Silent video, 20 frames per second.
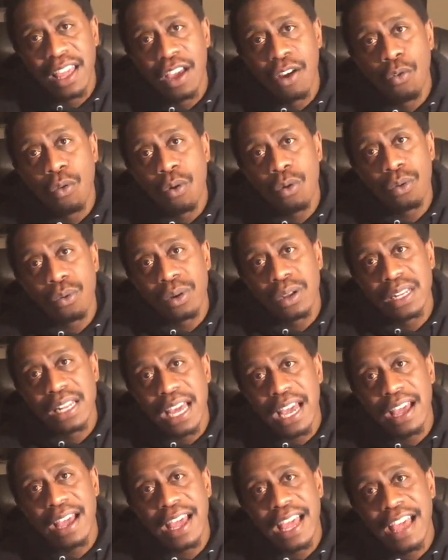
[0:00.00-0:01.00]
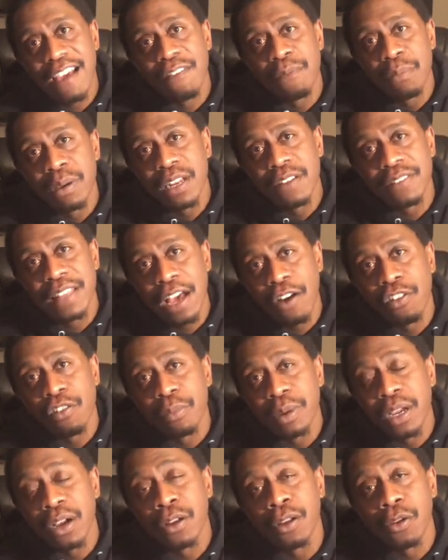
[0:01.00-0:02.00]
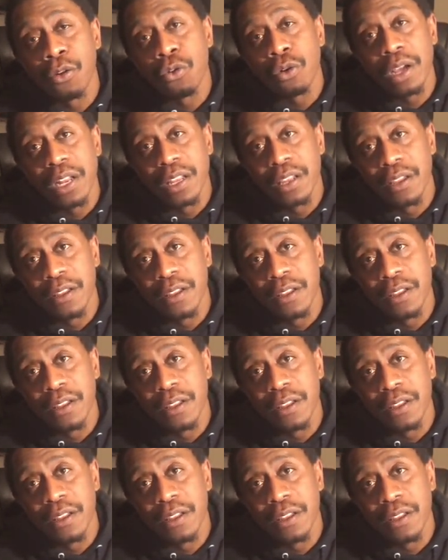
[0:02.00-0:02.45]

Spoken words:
what would that have been if that would have been Cloyd?